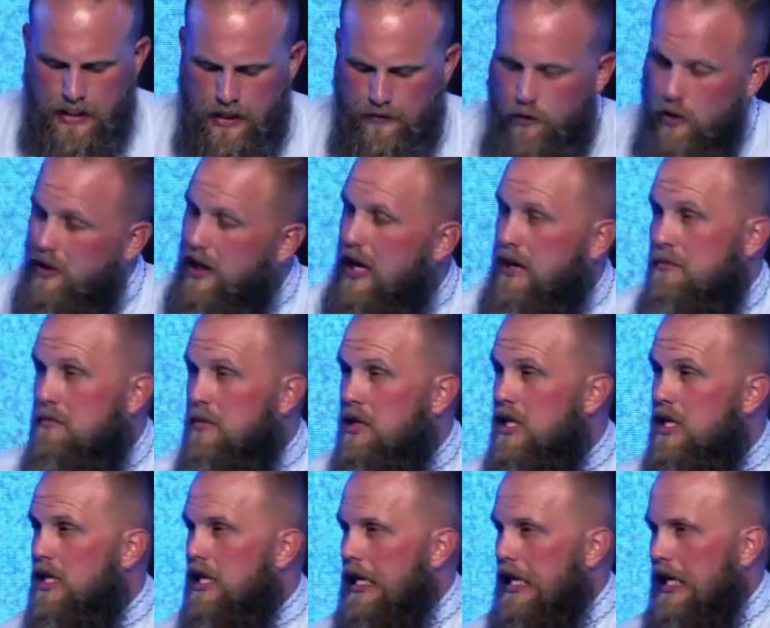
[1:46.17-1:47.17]
if you're like
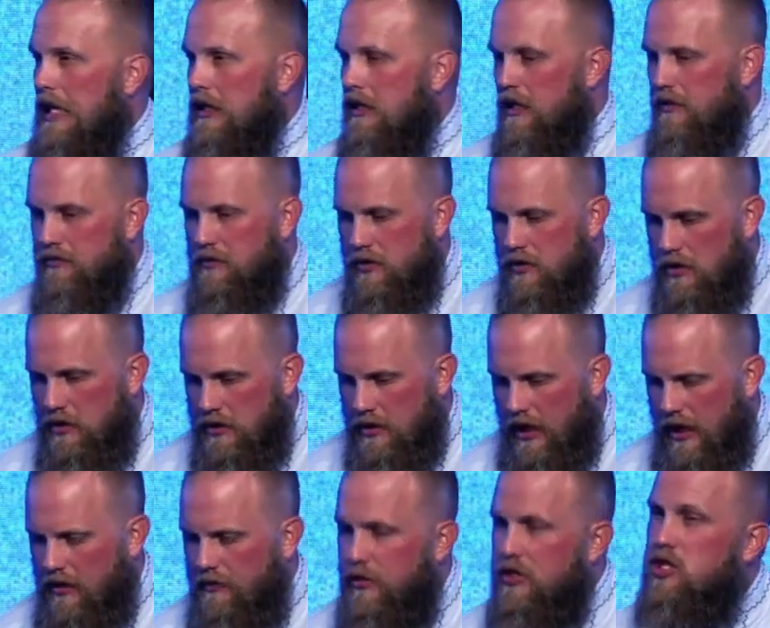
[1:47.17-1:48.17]
me, I love
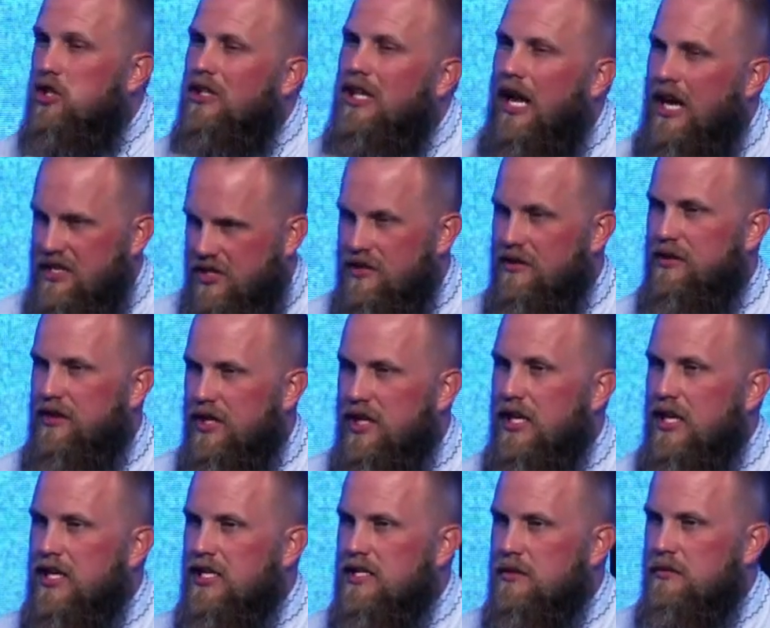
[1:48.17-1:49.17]
kind of visualizing
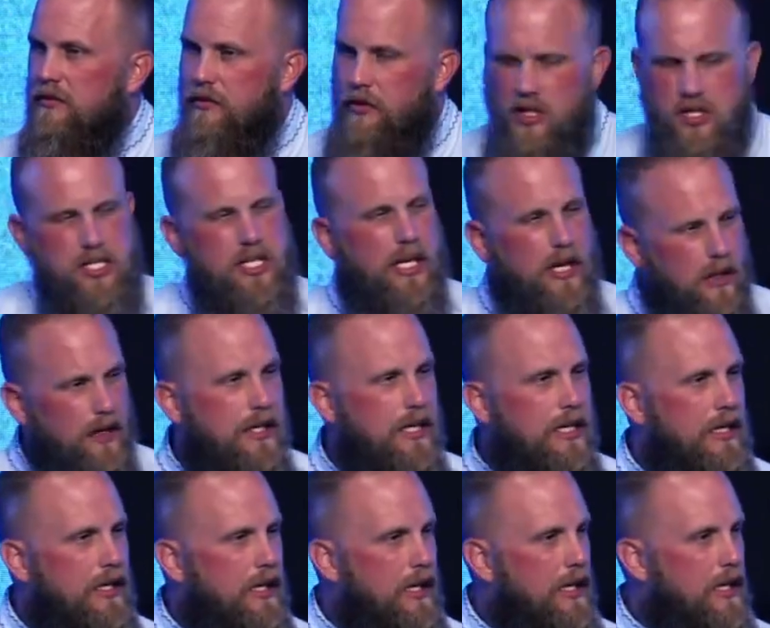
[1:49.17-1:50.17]
things. I'm a
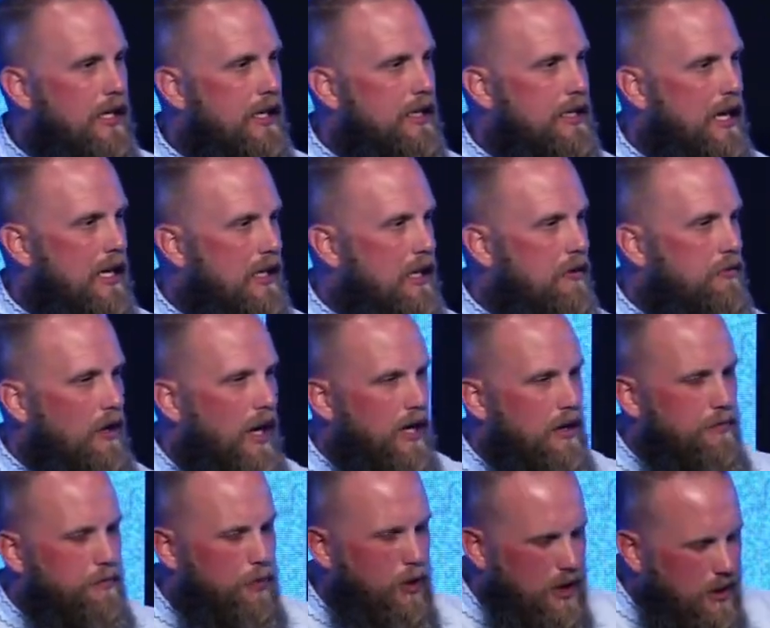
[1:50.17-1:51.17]
visionary, and I love
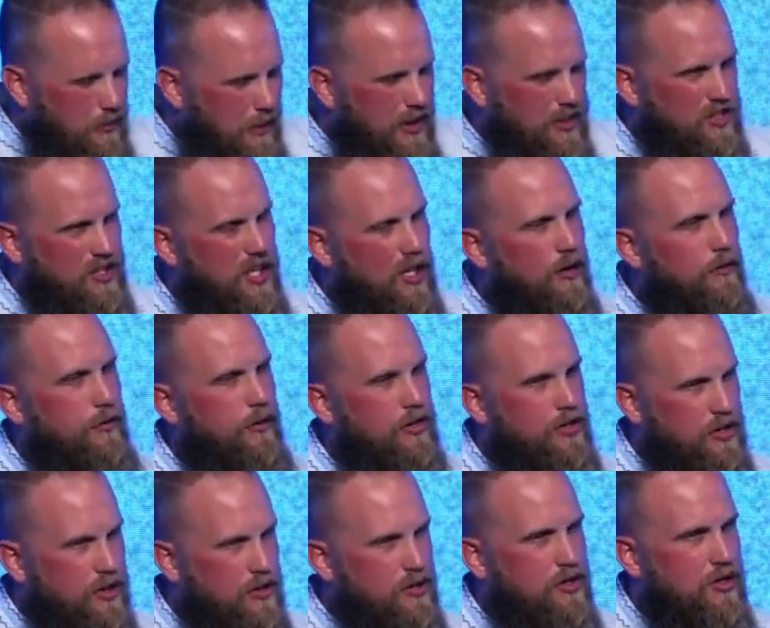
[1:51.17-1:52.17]
kind of putting myself
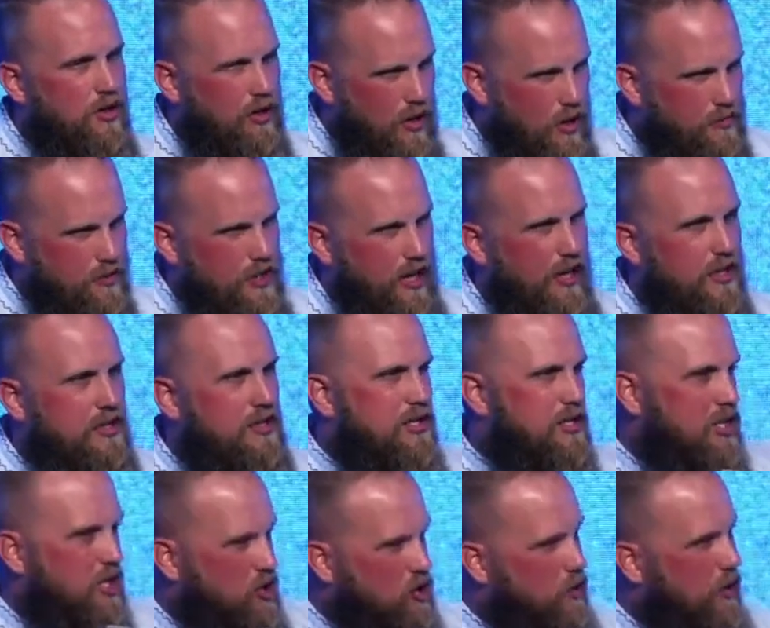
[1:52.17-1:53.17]
in certain circumstances
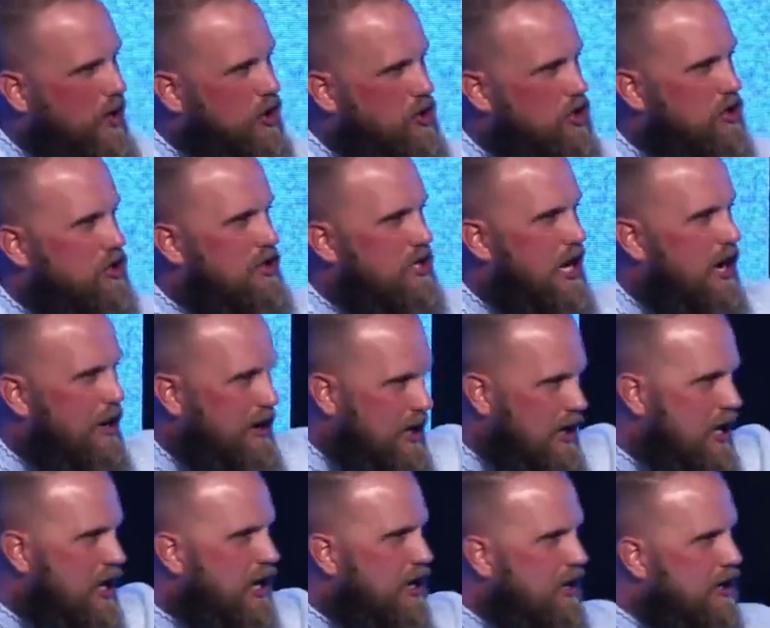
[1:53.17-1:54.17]
and situations out
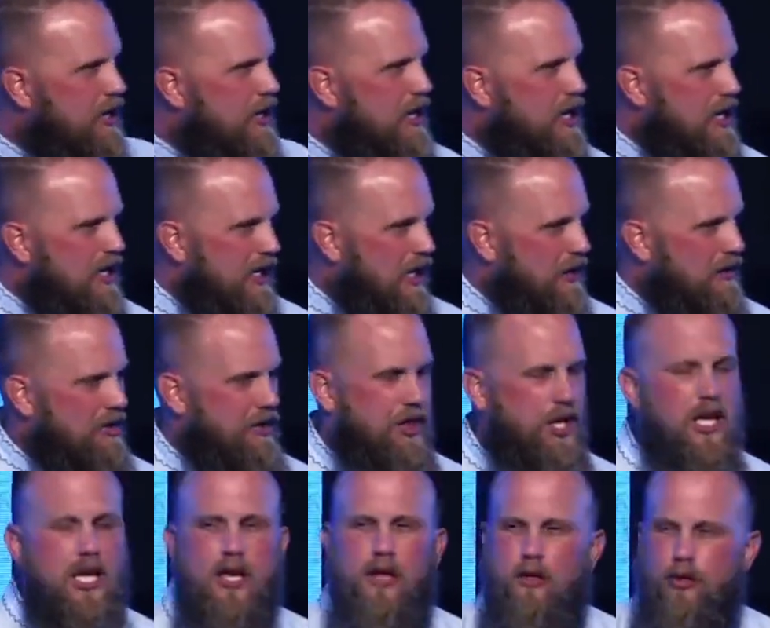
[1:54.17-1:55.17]
ahead and kind of
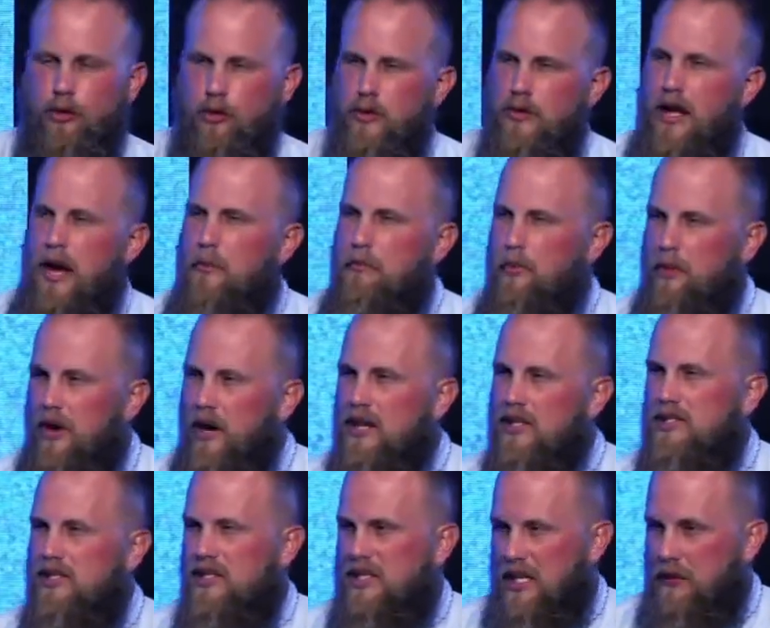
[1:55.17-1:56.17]
thinking through that
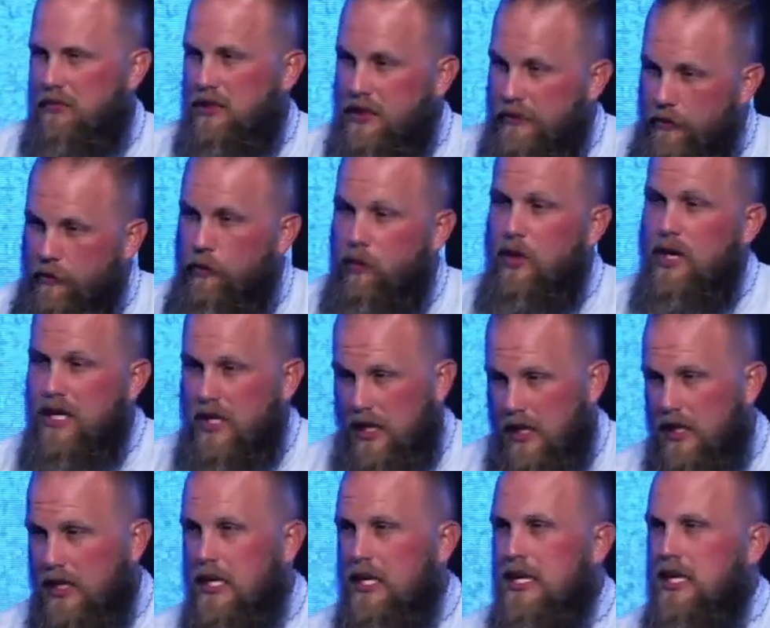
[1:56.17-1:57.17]
process. And I believe if we
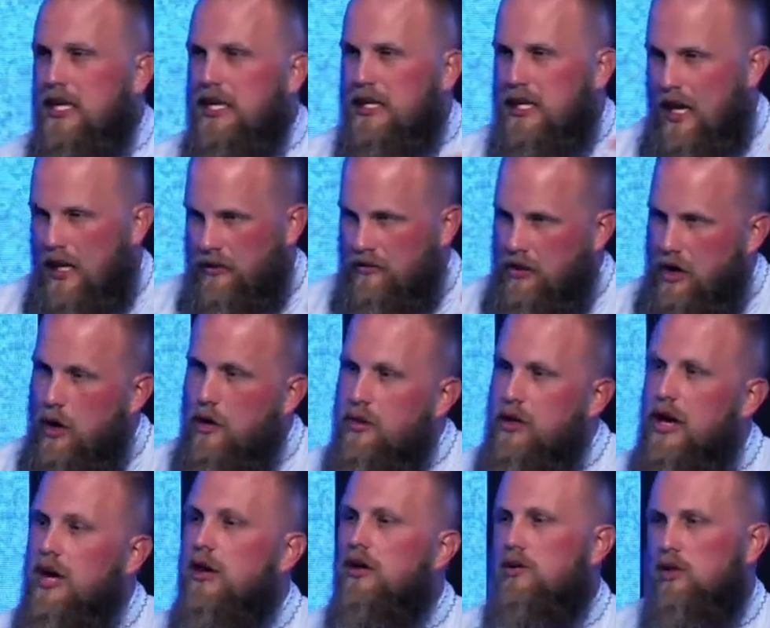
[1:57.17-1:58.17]
can kind of go
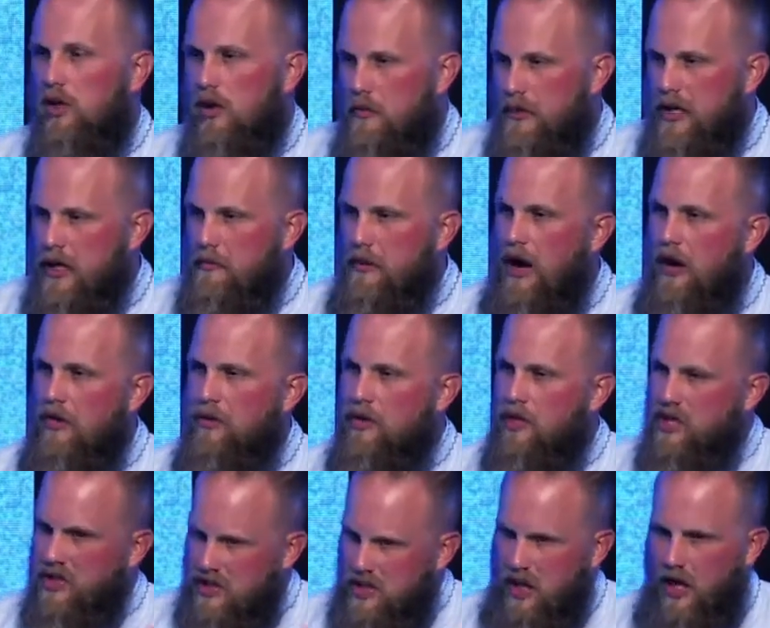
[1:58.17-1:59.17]
there a little bit
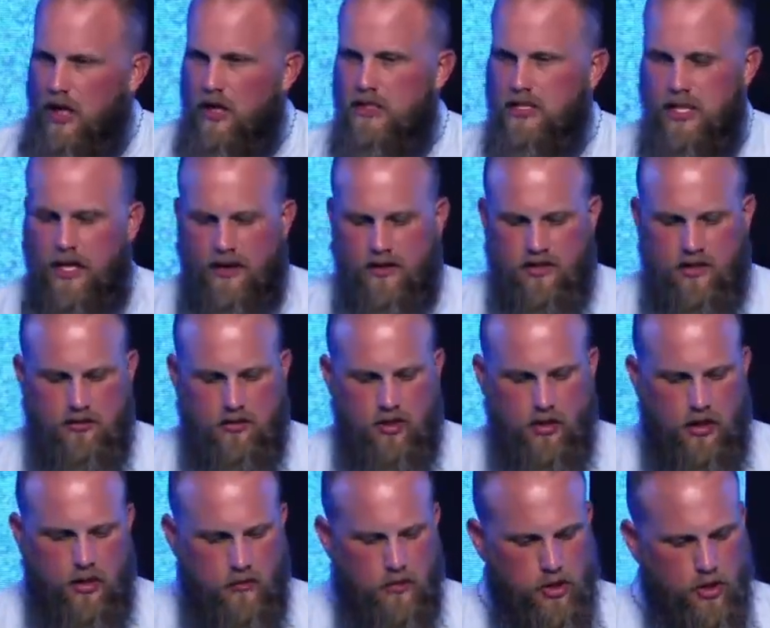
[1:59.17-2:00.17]
about this context of
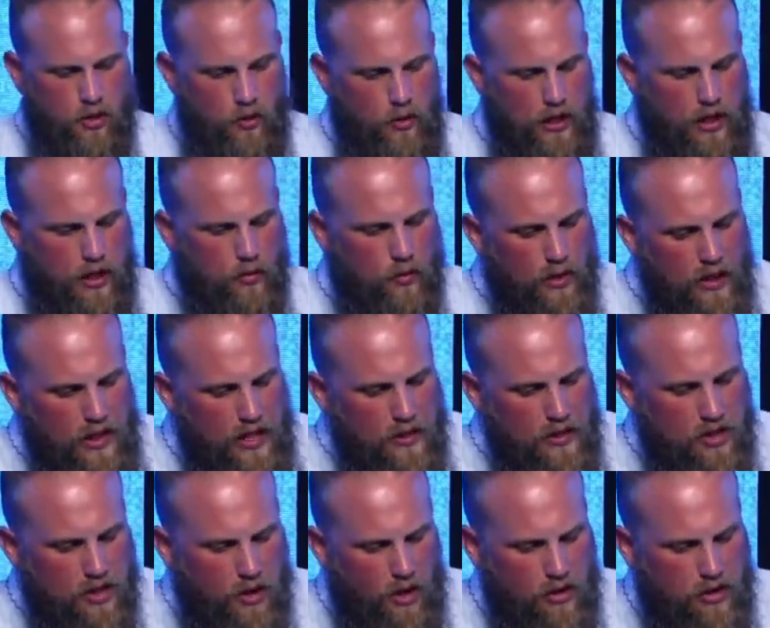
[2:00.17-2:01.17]
Scripture, we can
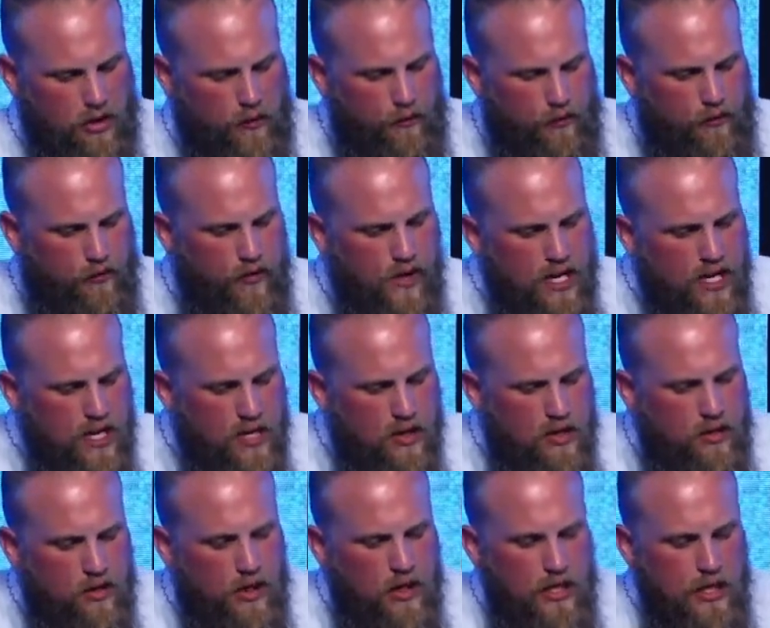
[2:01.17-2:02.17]
really start to
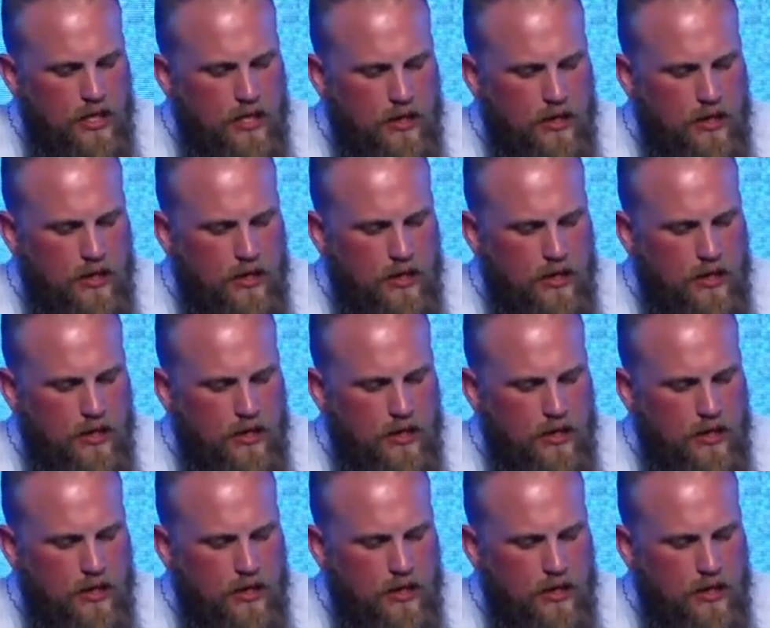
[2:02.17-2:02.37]
feel